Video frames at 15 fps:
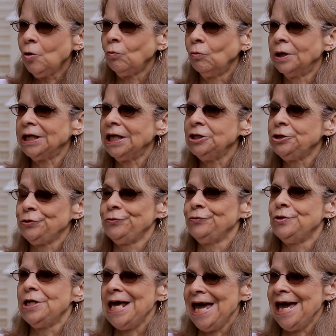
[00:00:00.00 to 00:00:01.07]
What I
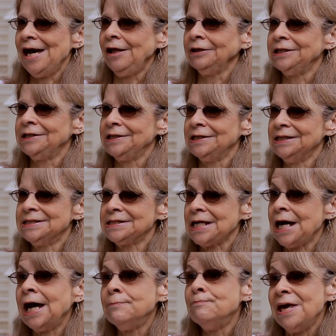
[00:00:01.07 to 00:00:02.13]
do now is
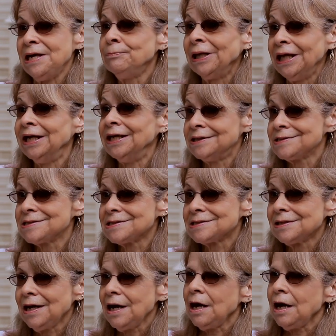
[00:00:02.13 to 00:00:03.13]
I make plans.